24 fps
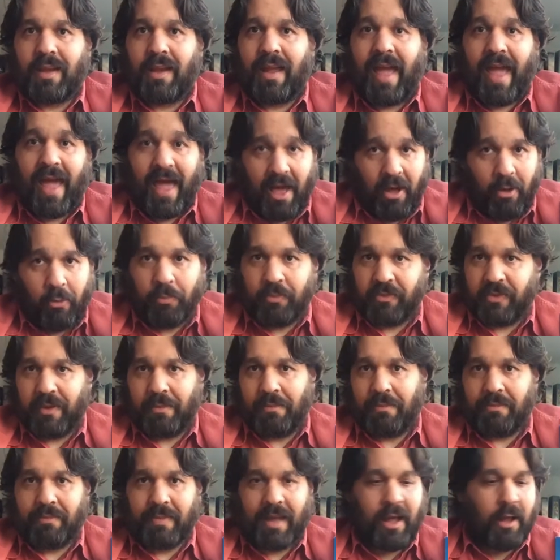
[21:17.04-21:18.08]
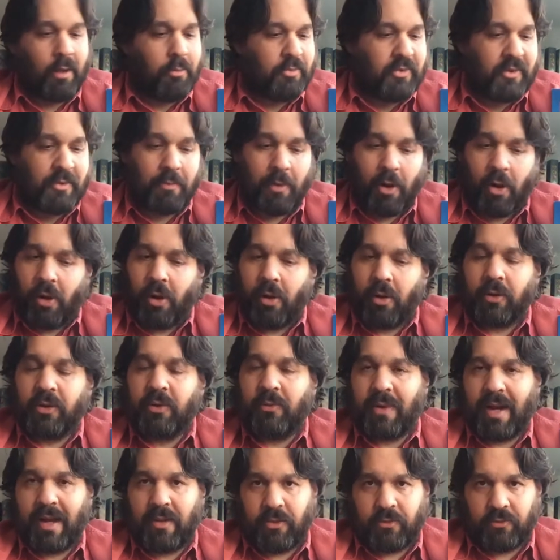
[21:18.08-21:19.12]
help them all the
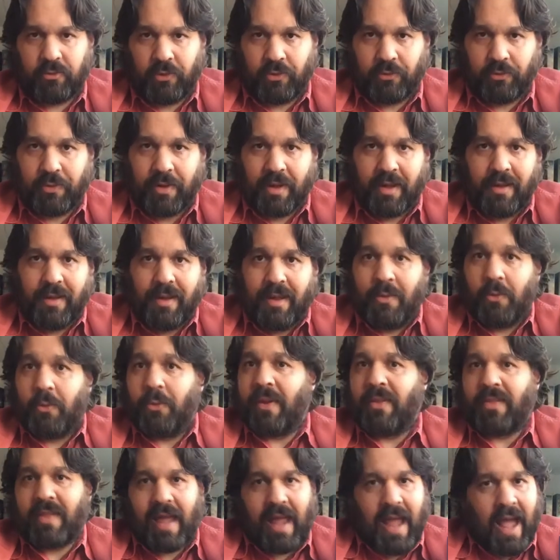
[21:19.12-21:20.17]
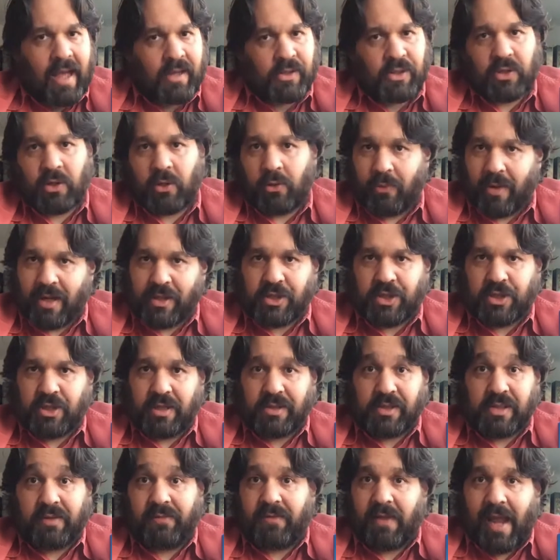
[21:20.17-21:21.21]
way through. When they ask
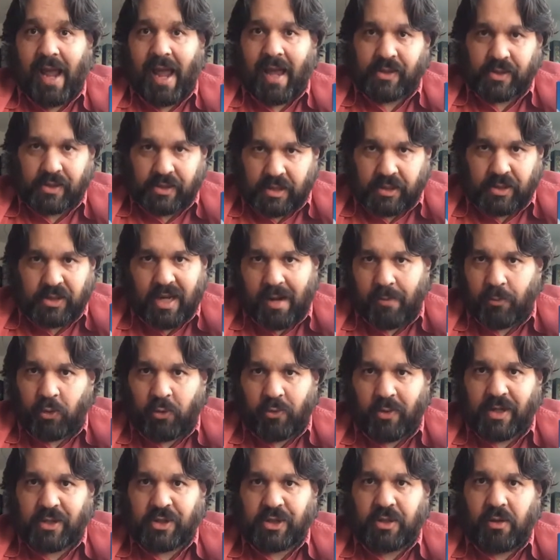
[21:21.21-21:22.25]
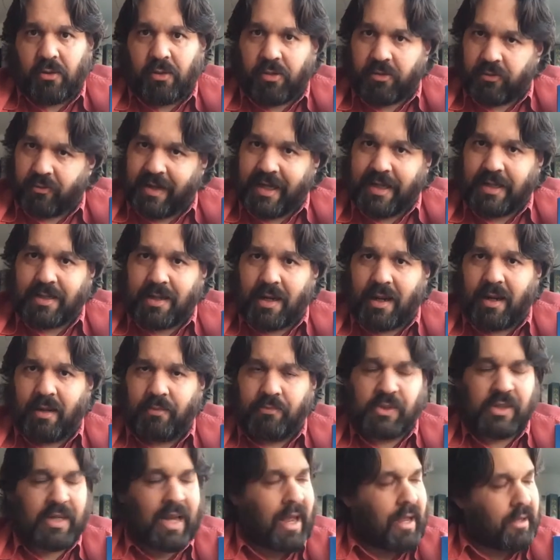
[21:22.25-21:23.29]
questions, if they ask the same question 3
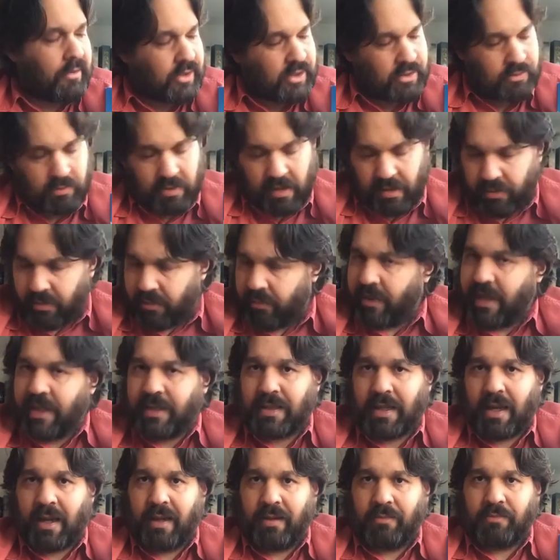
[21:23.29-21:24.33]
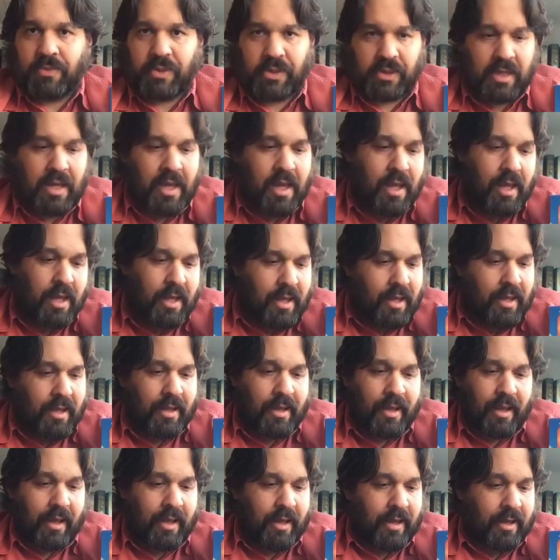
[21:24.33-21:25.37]
times, answer it 3 times,
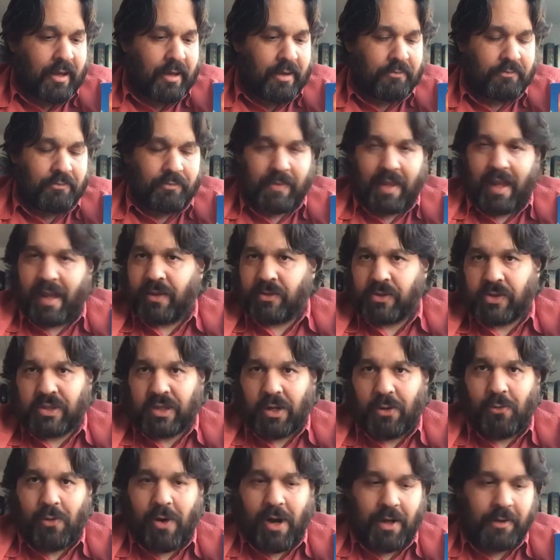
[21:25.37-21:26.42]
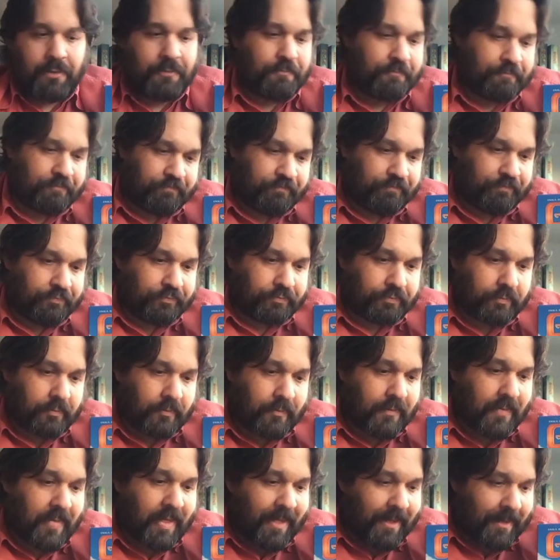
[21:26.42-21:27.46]
and so on.
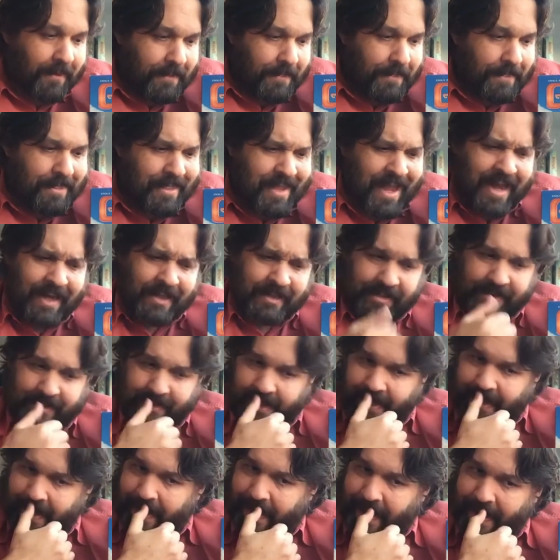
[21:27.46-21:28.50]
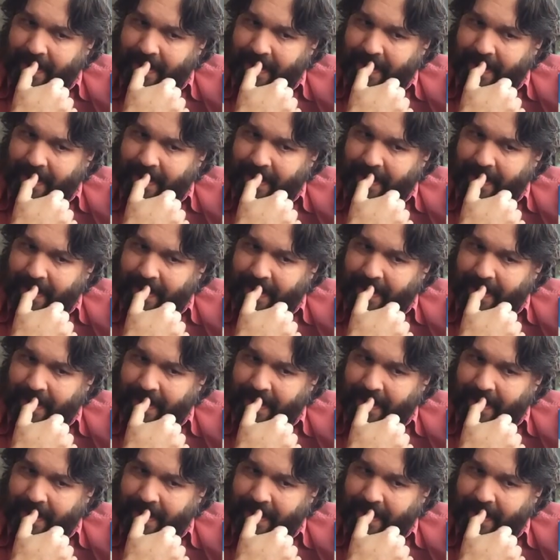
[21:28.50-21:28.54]
Next,